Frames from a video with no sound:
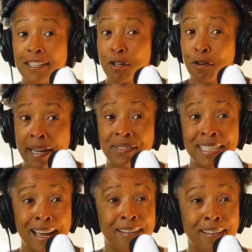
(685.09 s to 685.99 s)

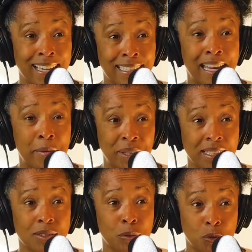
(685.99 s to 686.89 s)
crafting our economic
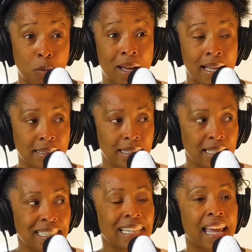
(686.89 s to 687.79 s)
and social
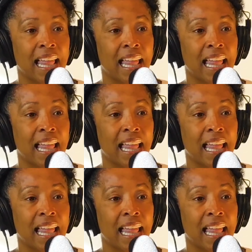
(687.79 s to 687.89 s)
policies,